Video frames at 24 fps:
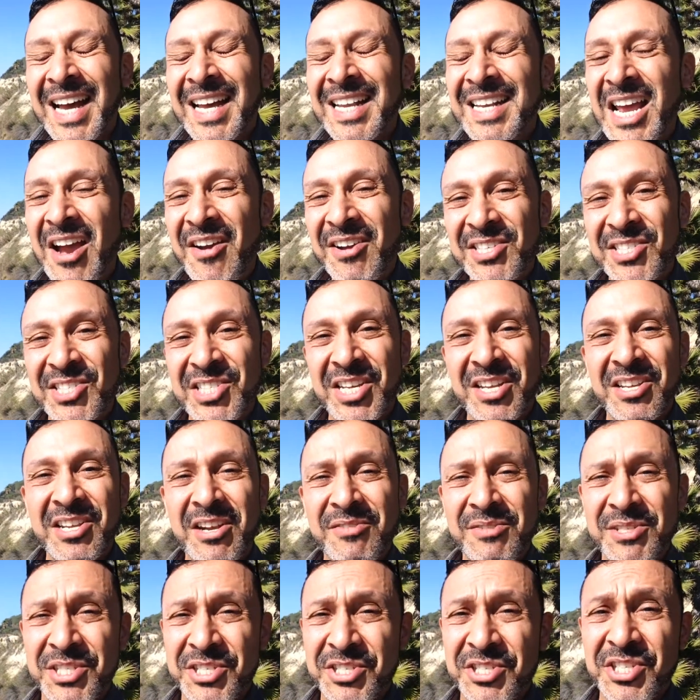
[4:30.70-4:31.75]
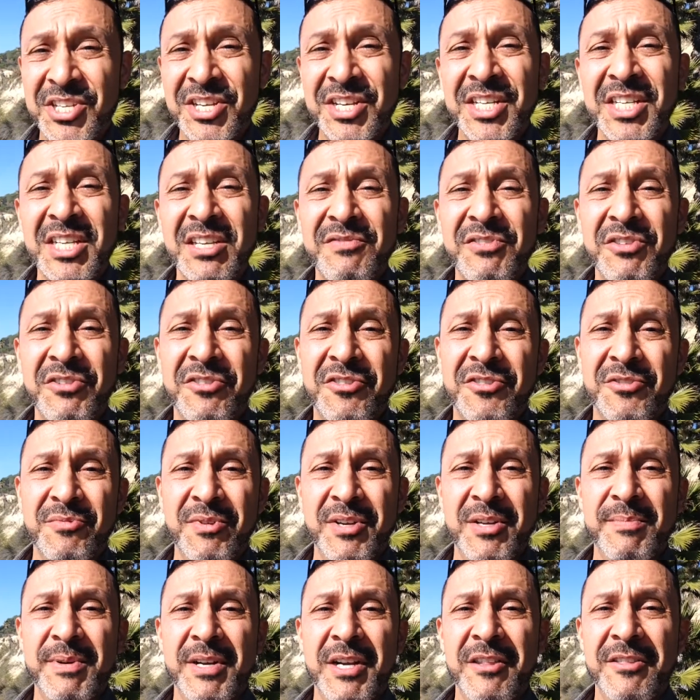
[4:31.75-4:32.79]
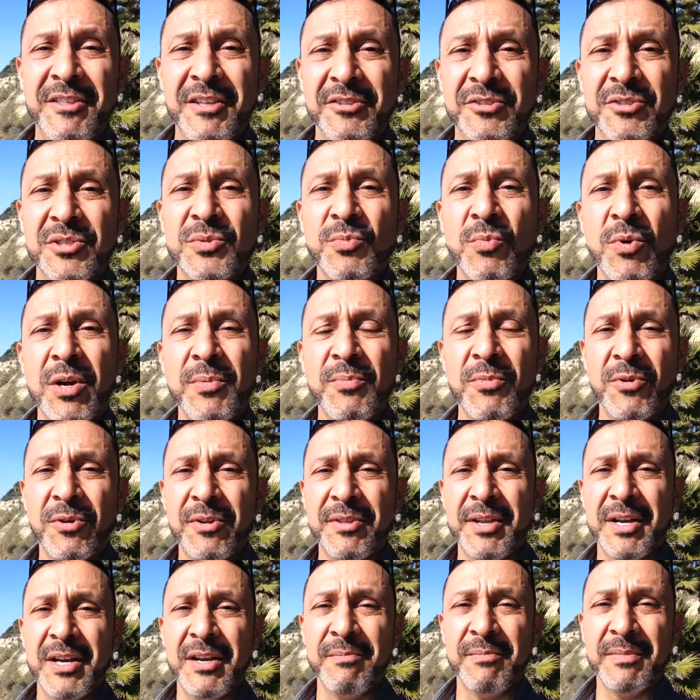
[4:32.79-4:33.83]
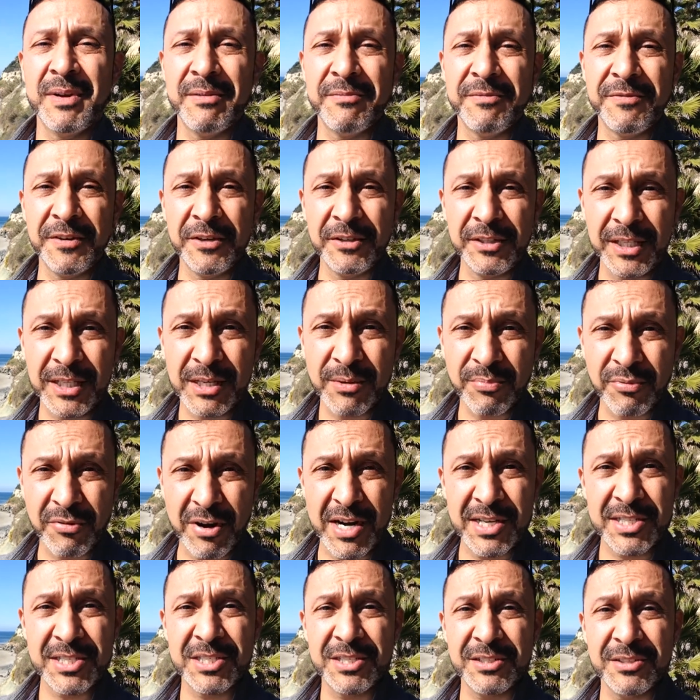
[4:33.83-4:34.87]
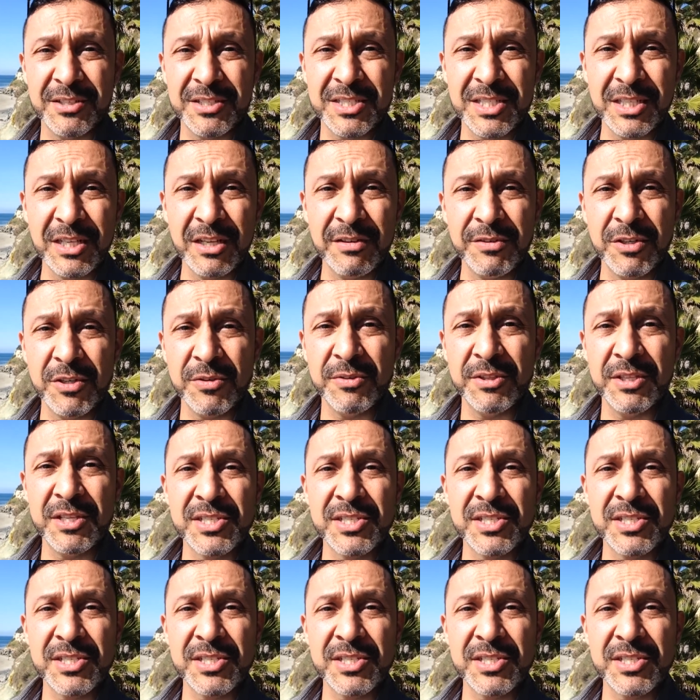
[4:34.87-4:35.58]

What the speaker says: Now, I said I was just going to give you 3, but I think there's one more that I'm feeling impressed to give you,